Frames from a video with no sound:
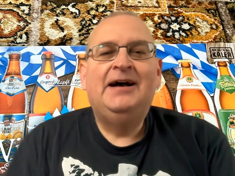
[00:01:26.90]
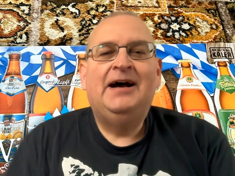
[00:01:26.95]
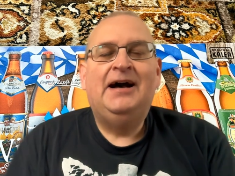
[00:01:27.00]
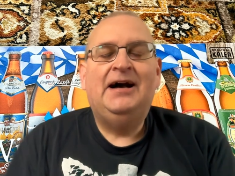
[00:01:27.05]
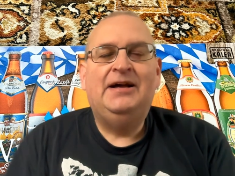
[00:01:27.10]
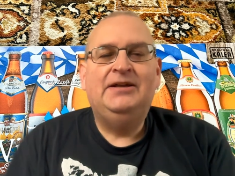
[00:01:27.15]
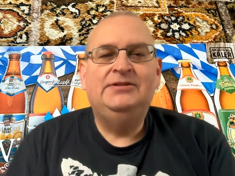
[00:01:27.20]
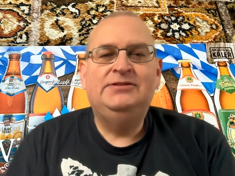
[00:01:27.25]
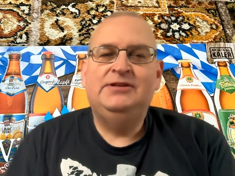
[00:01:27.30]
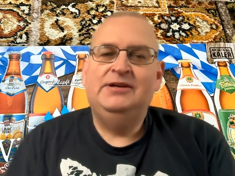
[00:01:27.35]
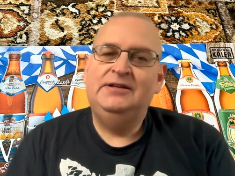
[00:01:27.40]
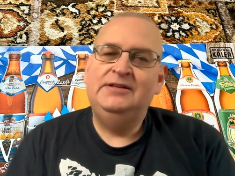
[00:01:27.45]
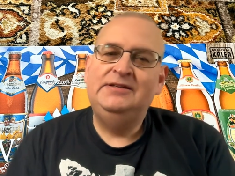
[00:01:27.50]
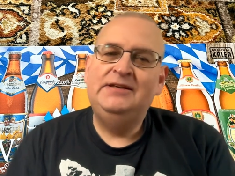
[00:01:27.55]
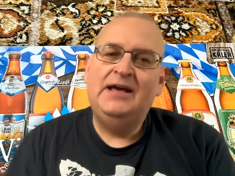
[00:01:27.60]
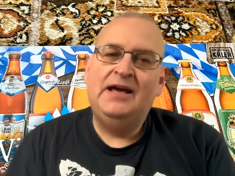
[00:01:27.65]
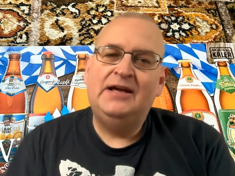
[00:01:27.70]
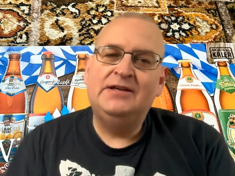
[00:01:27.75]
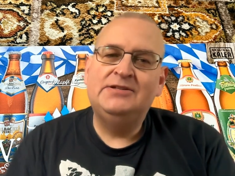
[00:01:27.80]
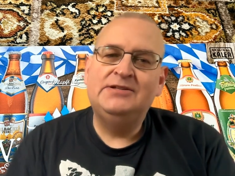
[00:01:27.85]
And
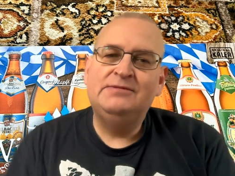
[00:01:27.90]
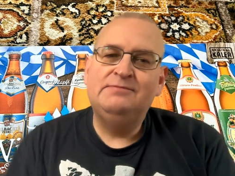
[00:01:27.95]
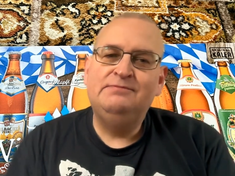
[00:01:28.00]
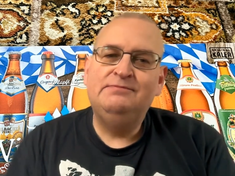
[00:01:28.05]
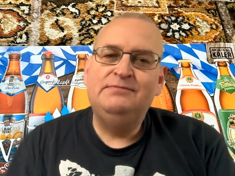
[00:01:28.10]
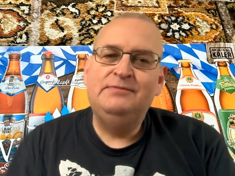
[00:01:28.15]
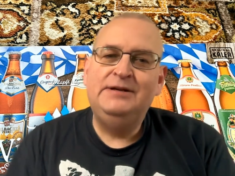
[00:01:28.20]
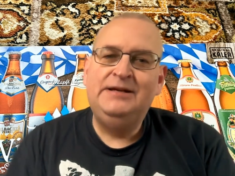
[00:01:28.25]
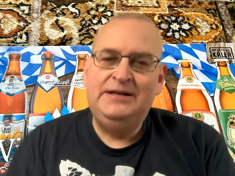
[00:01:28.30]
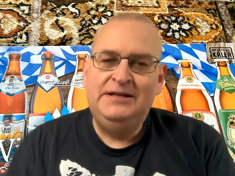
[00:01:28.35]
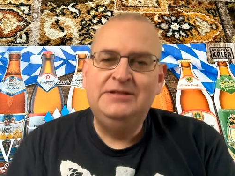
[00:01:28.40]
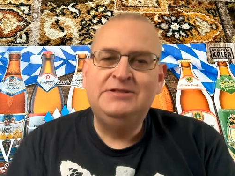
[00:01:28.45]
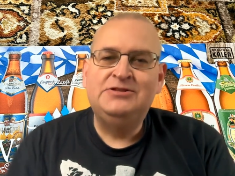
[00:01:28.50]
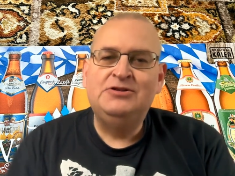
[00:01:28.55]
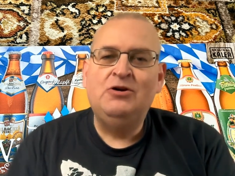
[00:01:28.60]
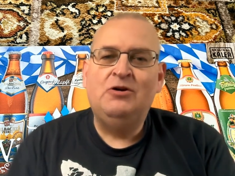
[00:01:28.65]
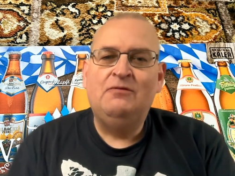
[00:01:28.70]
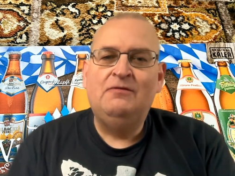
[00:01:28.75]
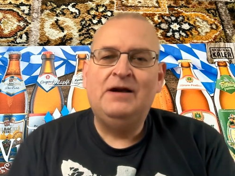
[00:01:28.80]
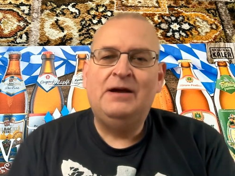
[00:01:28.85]
yes, it is
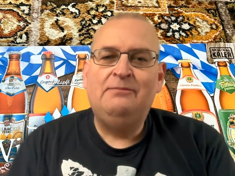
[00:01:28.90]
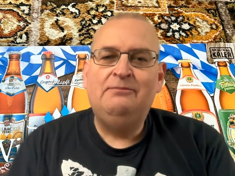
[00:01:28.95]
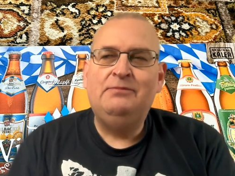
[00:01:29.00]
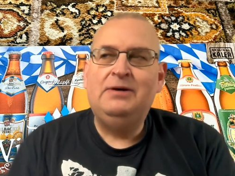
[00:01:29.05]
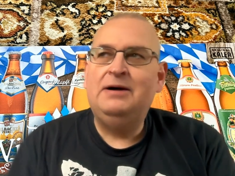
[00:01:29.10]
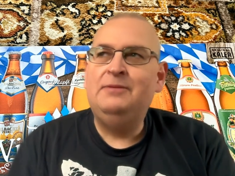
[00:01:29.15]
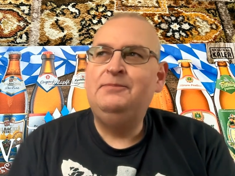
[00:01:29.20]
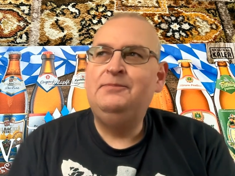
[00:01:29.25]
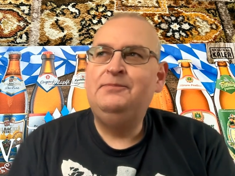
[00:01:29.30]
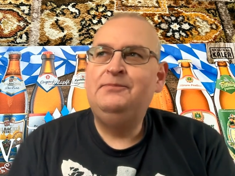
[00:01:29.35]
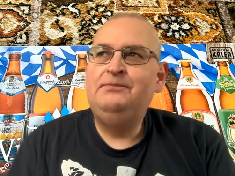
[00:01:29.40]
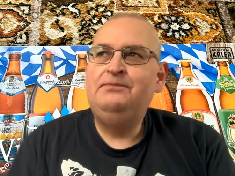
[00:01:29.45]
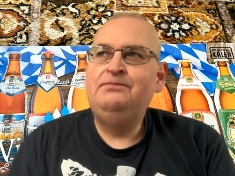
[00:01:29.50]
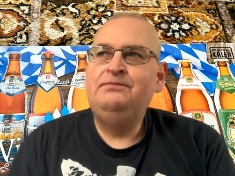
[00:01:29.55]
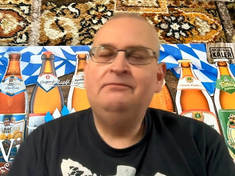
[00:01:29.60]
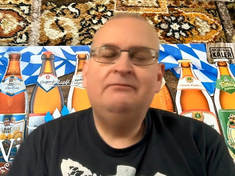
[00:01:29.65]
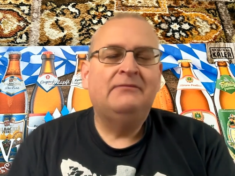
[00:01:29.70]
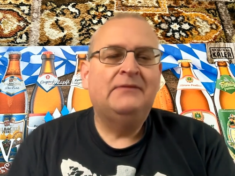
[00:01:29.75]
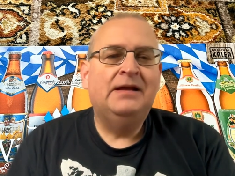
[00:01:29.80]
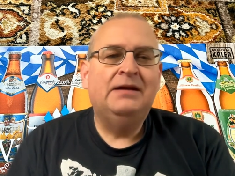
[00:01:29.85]
November.
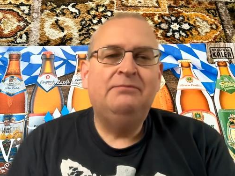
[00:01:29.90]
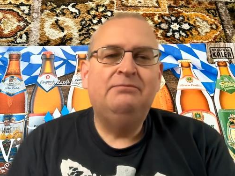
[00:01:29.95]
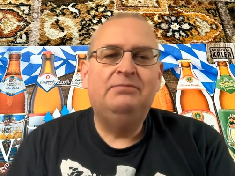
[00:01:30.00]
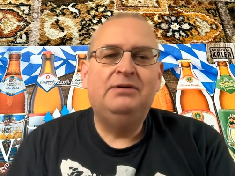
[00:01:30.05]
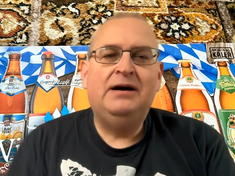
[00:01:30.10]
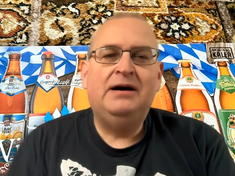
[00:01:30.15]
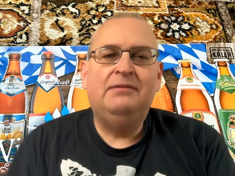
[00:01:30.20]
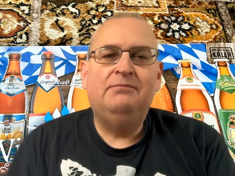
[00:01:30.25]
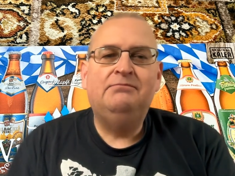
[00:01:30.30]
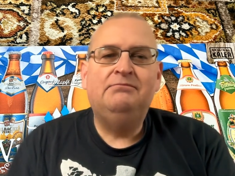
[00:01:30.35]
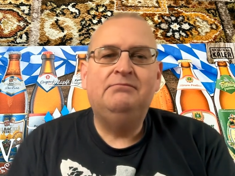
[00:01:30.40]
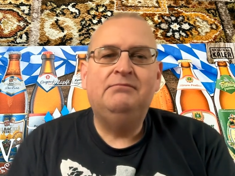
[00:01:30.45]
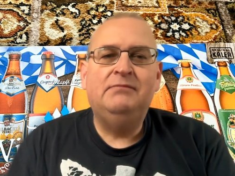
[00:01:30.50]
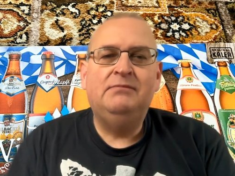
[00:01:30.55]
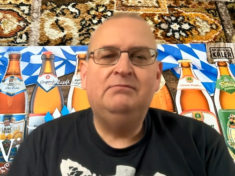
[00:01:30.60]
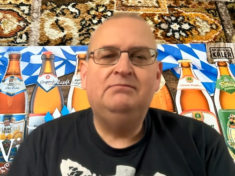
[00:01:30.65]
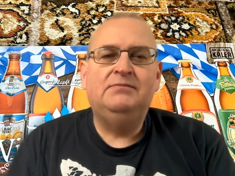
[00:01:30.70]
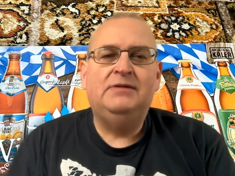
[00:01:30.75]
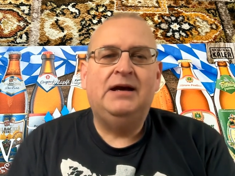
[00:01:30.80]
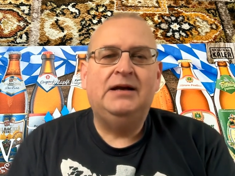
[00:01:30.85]
But
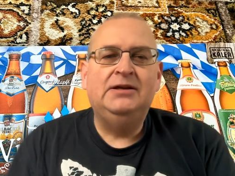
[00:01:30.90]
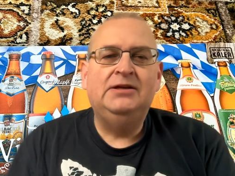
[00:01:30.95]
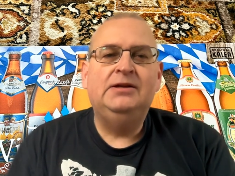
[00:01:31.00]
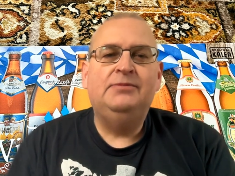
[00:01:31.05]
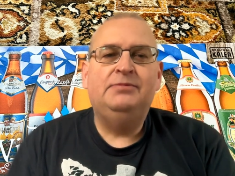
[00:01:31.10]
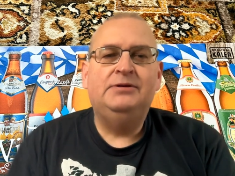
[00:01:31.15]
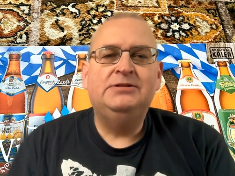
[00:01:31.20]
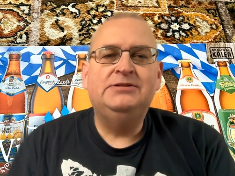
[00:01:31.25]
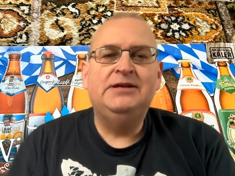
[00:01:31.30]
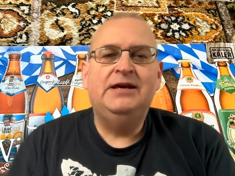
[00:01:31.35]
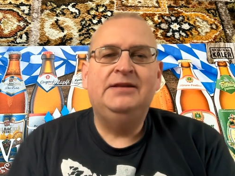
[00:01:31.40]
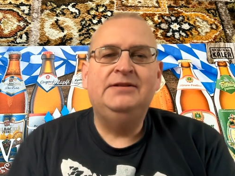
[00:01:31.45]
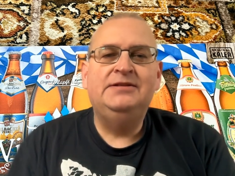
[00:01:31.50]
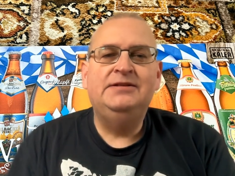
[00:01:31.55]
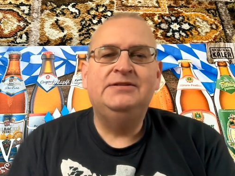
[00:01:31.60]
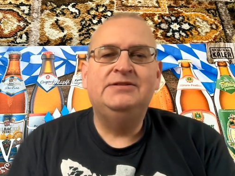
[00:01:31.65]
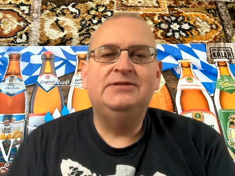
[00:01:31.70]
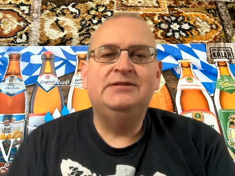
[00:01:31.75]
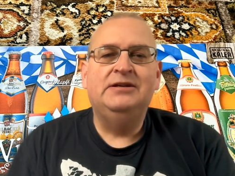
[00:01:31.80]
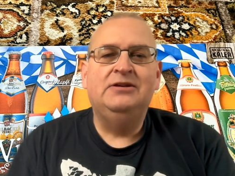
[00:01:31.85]
I'm going to pretend
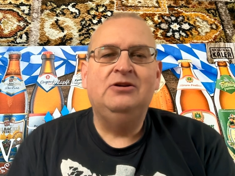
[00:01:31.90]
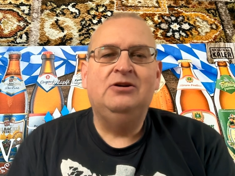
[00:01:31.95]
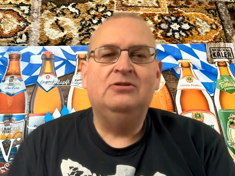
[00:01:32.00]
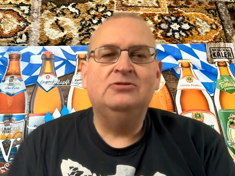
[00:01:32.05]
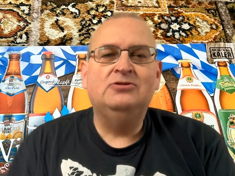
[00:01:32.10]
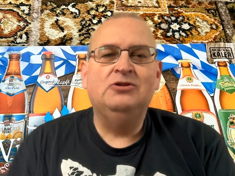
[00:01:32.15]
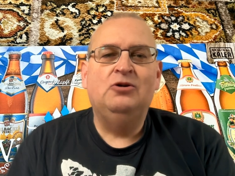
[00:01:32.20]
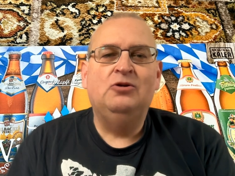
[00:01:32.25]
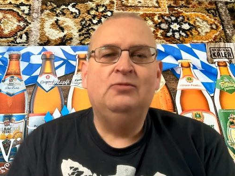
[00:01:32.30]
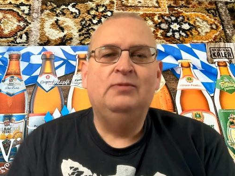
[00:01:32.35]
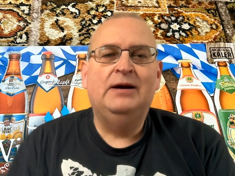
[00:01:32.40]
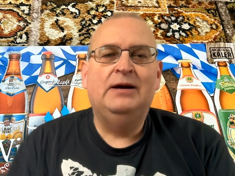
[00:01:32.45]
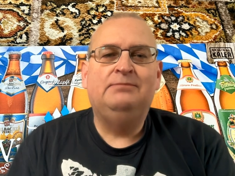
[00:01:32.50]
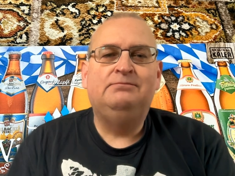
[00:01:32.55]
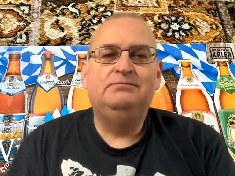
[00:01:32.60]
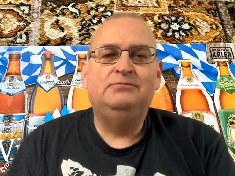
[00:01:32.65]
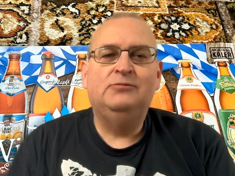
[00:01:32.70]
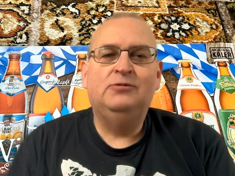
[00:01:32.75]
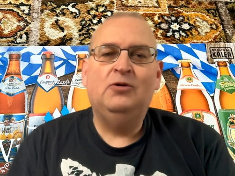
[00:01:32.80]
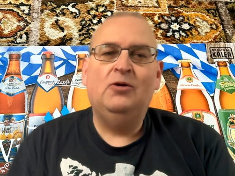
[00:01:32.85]
it's still October
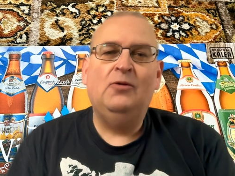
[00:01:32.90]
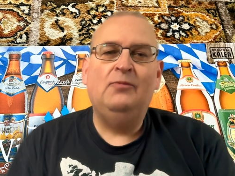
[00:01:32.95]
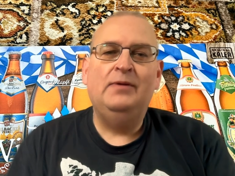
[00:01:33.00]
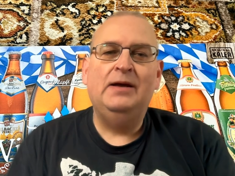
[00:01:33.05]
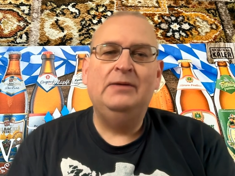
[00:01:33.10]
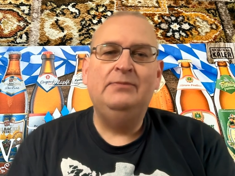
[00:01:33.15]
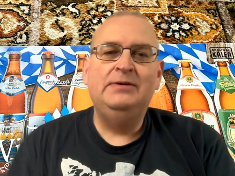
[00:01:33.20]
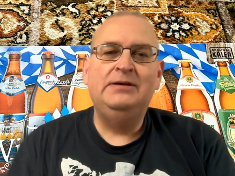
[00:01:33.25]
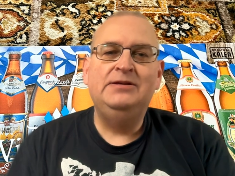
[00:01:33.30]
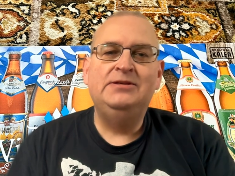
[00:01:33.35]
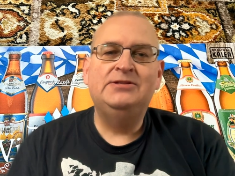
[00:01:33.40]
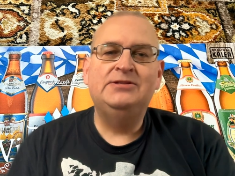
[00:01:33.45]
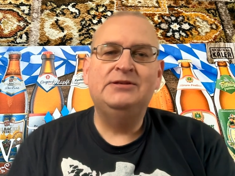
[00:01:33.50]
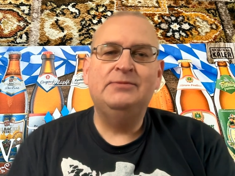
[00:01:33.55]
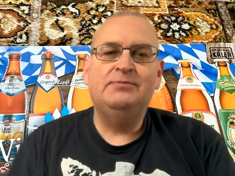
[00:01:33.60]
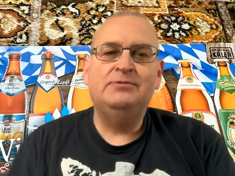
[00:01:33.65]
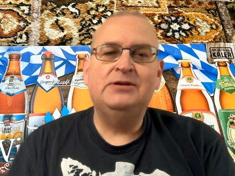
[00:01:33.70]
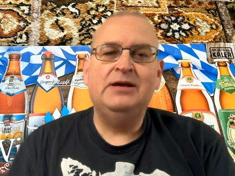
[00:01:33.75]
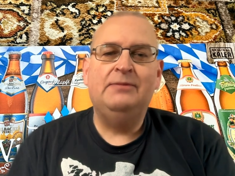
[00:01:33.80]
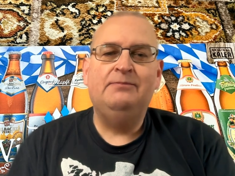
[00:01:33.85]
or maybe
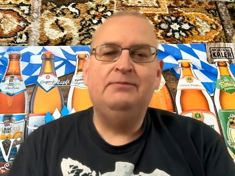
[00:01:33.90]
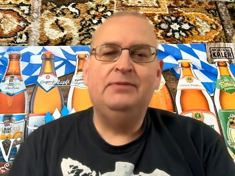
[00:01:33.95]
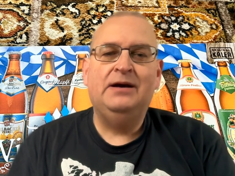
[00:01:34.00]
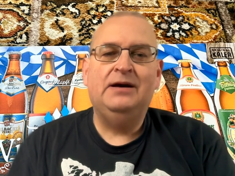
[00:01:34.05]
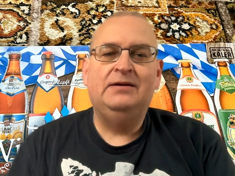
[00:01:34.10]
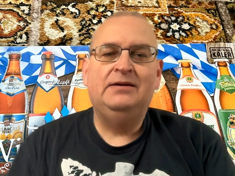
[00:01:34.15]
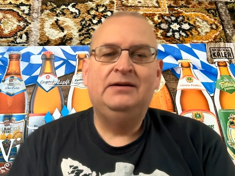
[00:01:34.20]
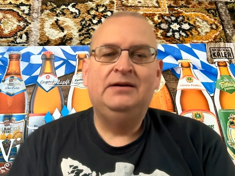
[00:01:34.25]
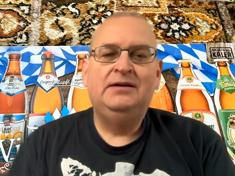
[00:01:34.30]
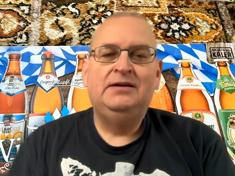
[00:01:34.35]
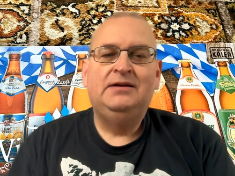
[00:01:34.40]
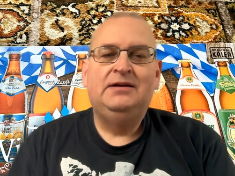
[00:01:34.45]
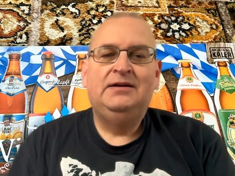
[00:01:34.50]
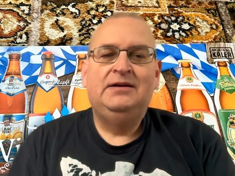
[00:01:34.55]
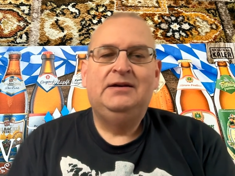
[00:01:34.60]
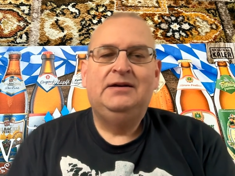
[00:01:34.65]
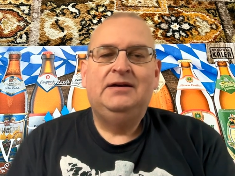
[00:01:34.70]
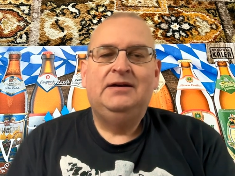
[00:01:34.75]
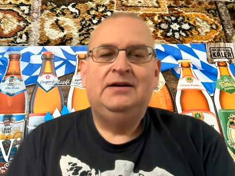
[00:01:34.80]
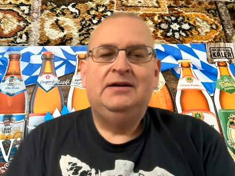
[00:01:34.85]
September.
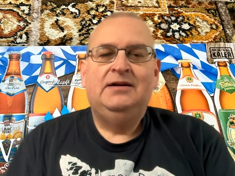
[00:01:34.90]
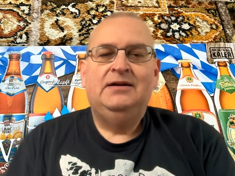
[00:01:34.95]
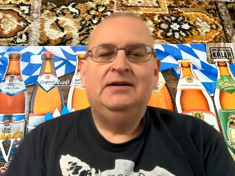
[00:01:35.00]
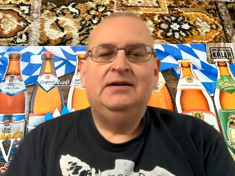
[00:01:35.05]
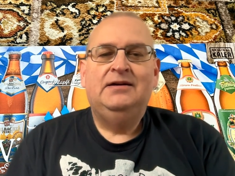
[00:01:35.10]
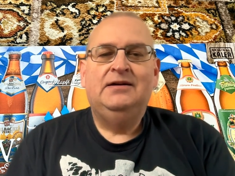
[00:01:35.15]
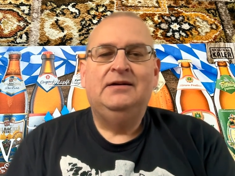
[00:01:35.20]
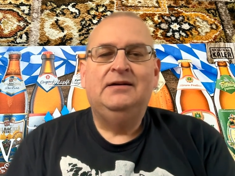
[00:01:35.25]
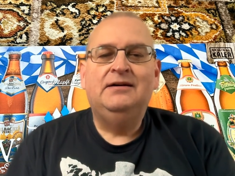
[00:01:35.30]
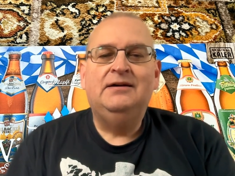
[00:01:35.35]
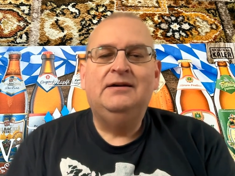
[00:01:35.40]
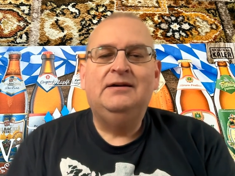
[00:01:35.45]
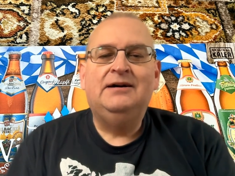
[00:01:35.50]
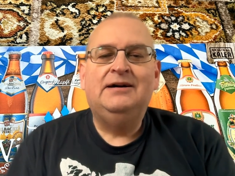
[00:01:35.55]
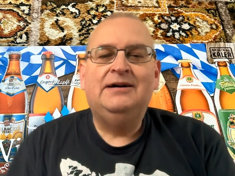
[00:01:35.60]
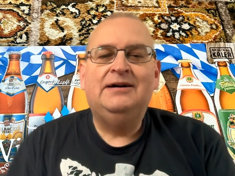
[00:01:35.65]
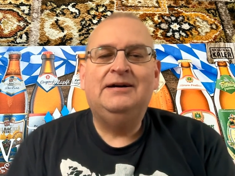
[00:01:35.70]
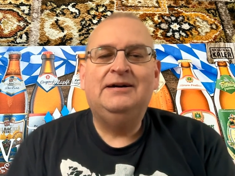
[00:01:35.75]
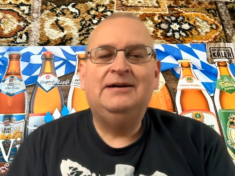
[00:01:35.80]
Ugh.